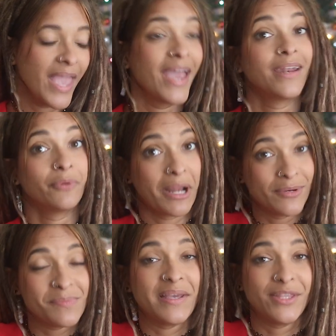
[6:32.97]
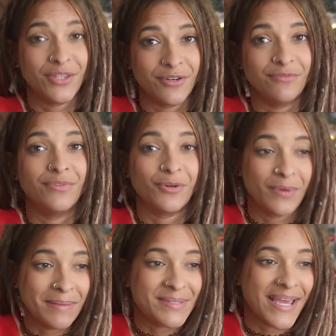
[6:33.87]
and when I was making the, the
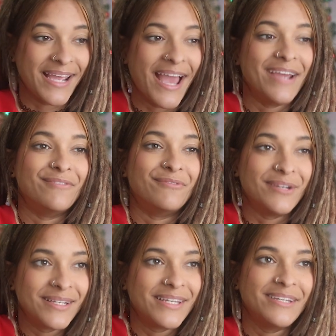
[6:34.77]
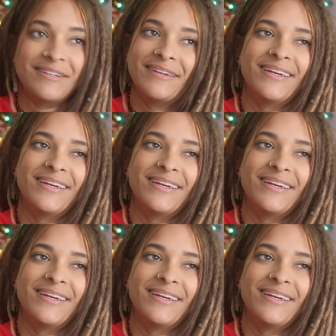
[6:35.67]
website I really